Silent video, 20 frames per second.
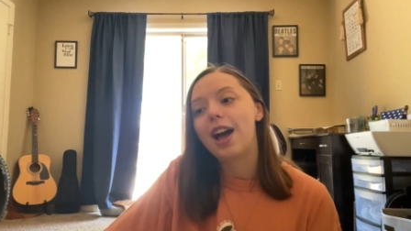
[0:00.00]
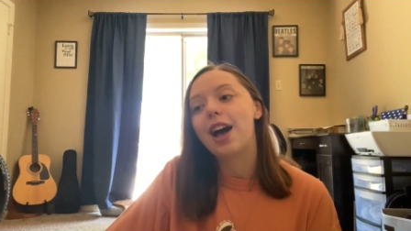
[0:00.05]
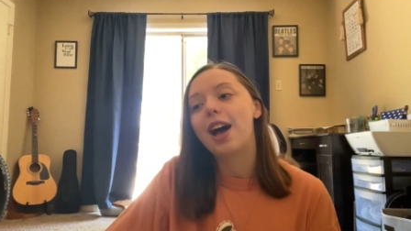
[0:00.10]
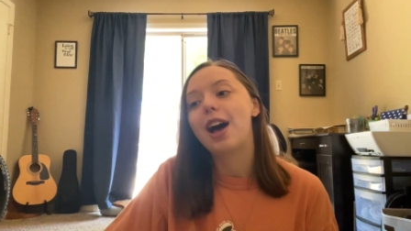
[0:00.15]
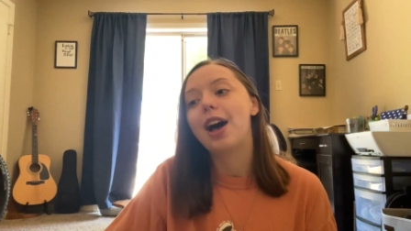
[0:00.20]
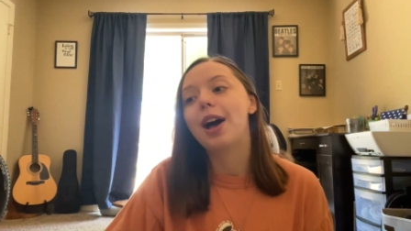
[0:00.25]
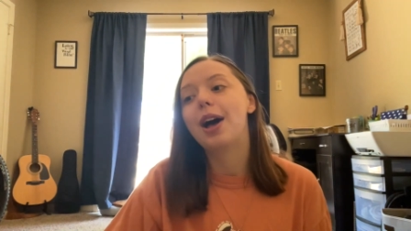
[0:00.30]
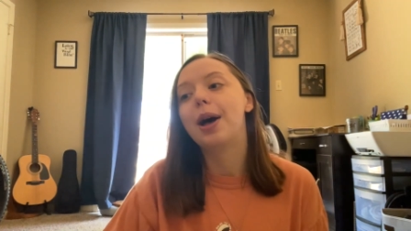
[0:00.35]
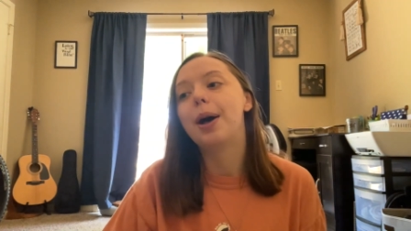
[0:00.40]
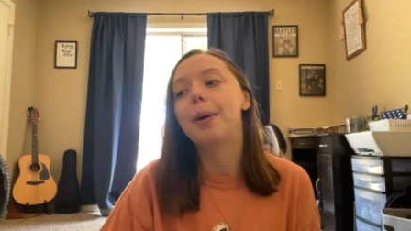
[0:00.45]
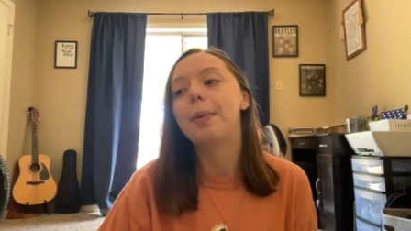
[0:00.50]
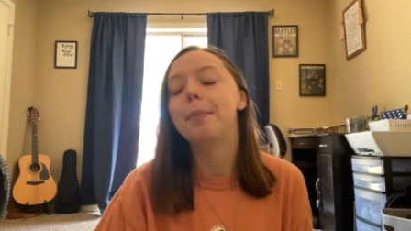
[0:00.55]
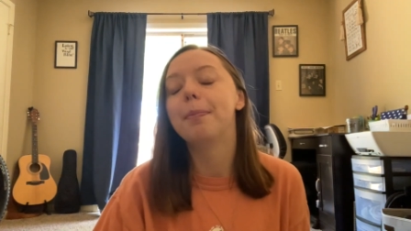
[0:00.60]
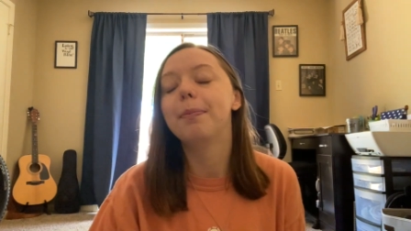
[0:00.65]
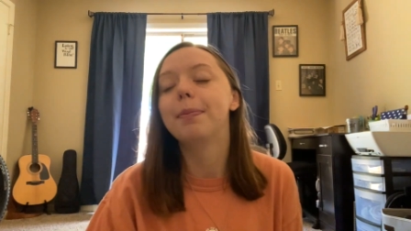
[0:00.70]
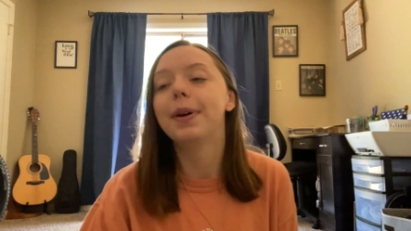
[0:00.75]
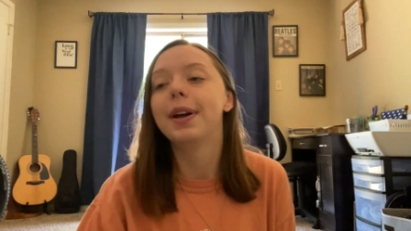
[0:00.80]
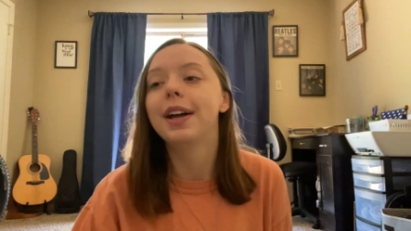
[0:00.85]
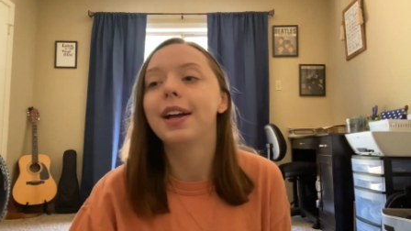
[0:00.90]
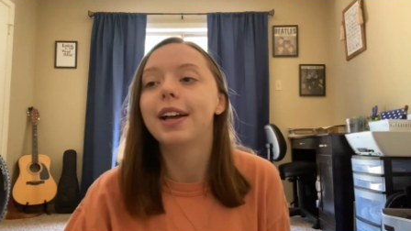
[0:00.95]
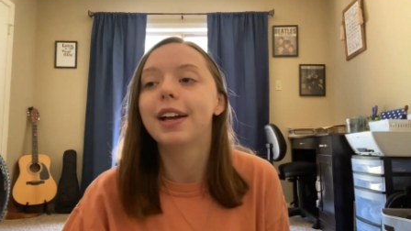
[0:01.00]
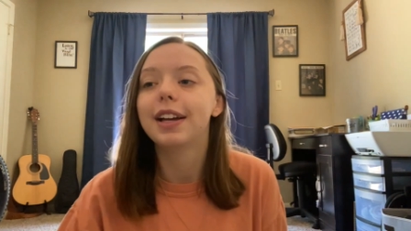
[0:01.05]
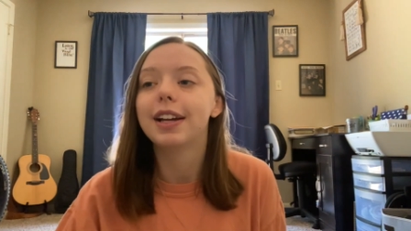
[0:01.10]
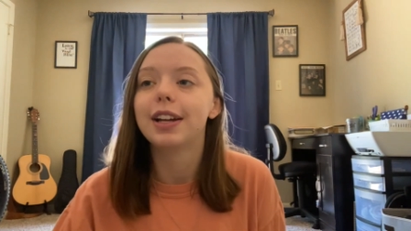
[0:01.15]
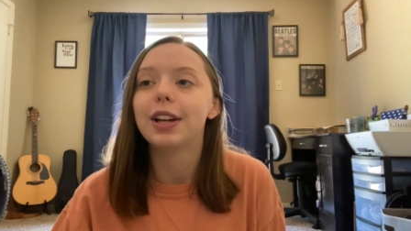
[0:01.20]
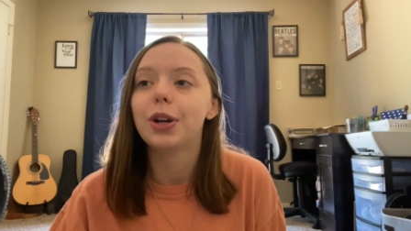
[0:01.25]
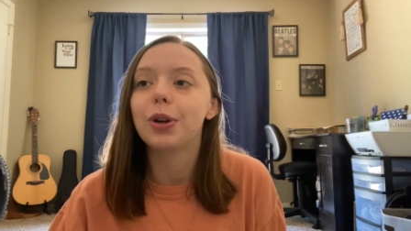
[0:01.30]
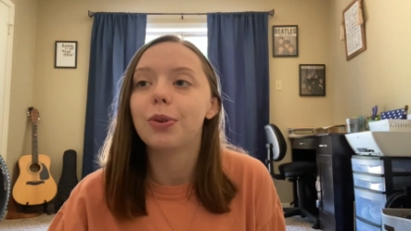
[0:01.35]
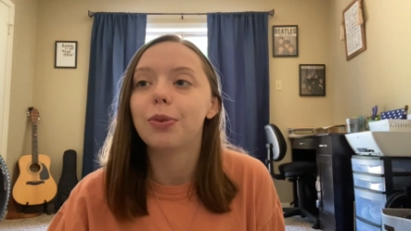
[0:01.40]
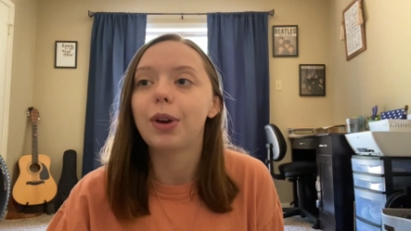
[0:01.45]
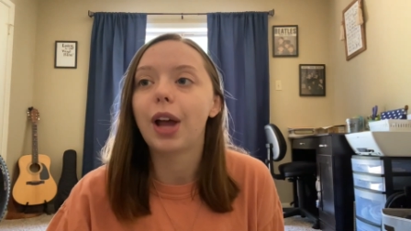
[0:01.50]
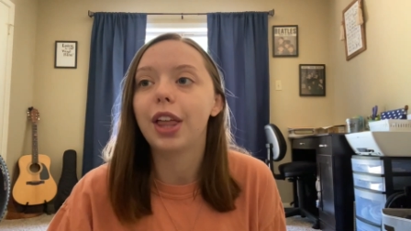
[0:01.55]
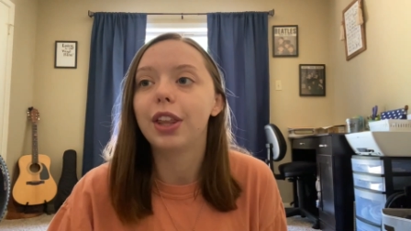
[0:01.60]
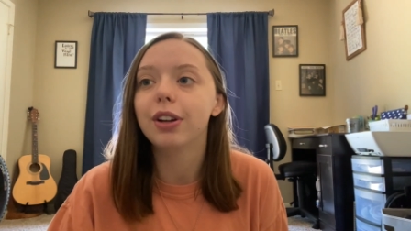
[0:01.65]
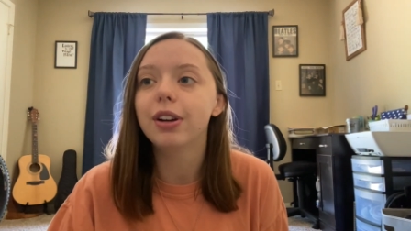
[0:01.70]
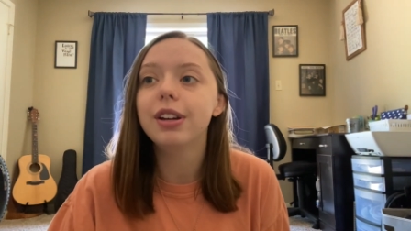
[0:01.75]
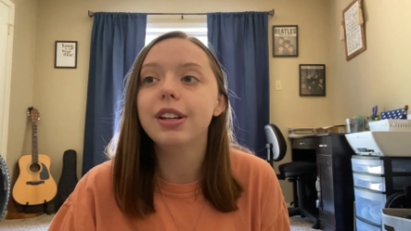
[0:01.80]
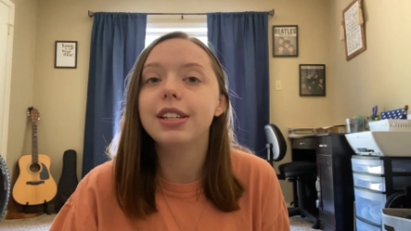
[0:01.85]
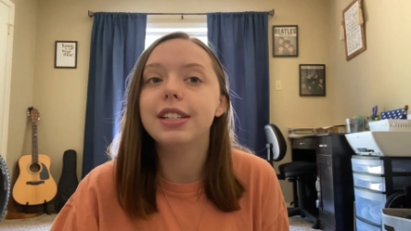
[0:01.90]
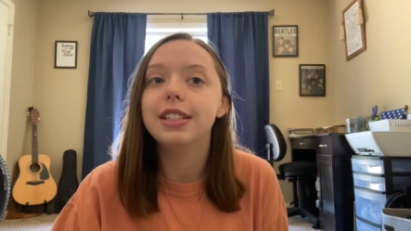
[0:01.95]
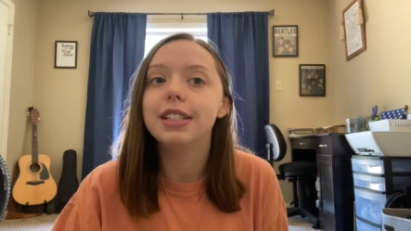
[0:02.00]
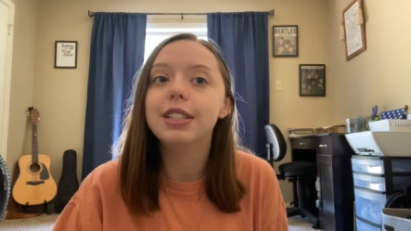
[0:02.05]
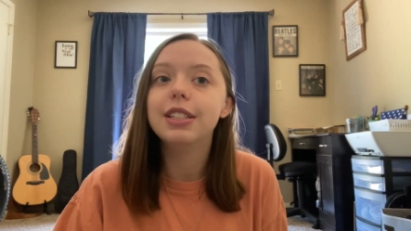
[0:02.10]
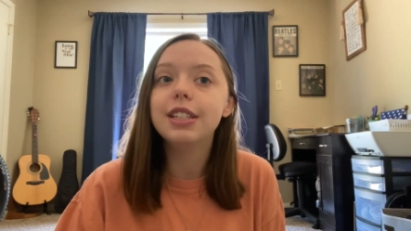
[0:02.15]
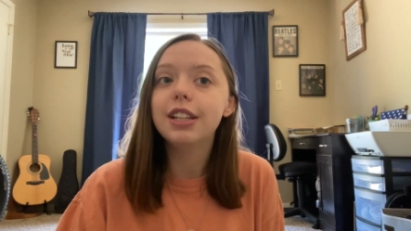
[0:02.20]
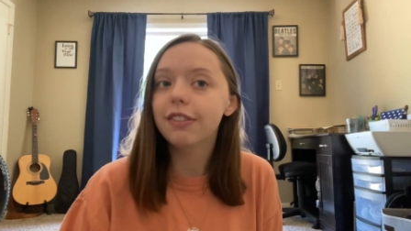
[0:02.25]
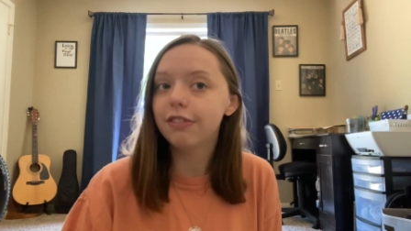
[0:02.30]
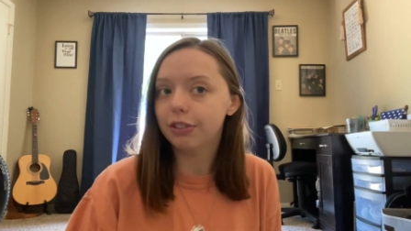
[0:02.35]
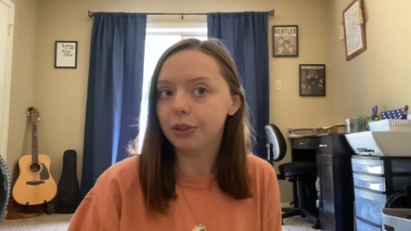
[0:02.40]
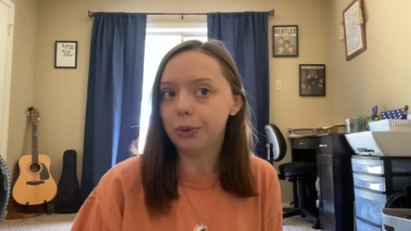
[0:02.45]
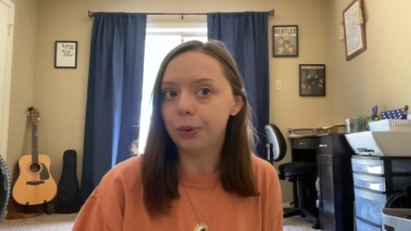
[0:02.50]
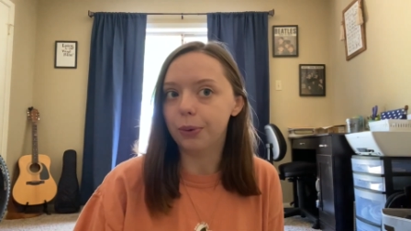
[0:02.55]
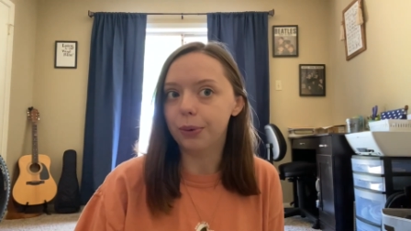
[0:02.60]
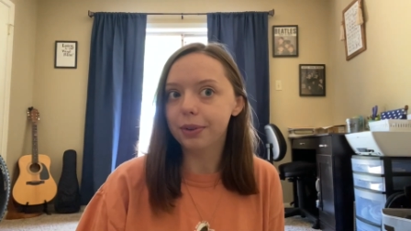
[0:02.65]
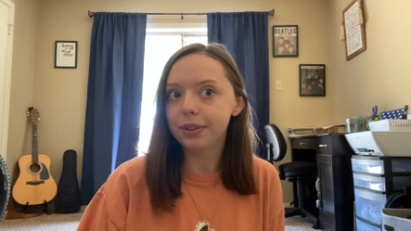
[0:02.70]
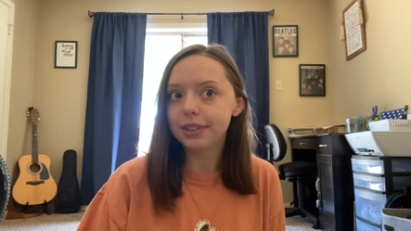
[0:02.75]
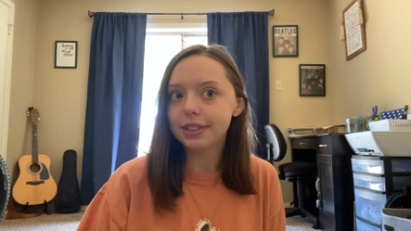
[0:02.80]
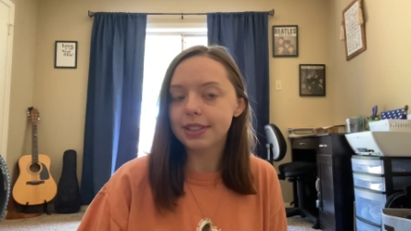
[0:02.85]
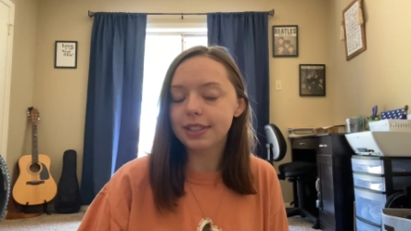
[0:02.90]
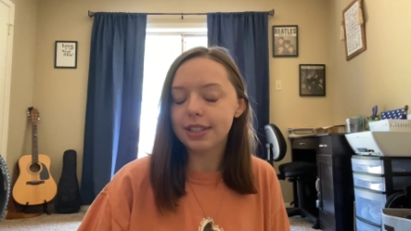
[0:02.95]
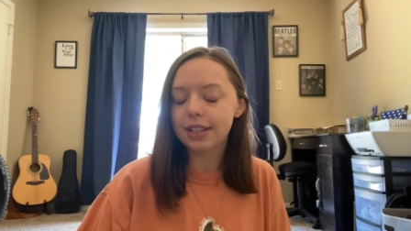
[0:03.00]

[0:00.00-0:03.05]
um, rather difficult.